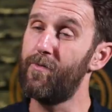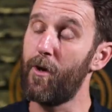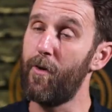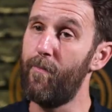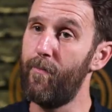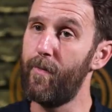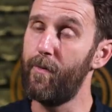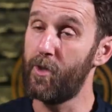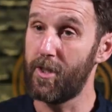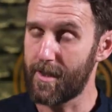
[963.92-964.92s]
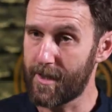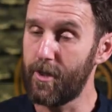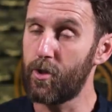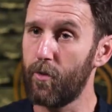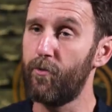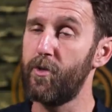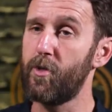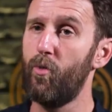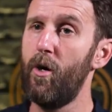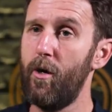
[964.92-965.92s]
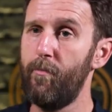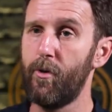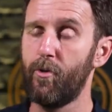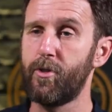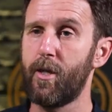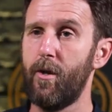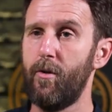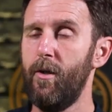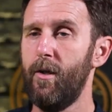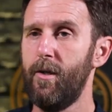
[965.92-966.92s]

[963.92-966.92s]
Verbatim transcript: is very which is essential for it to work but also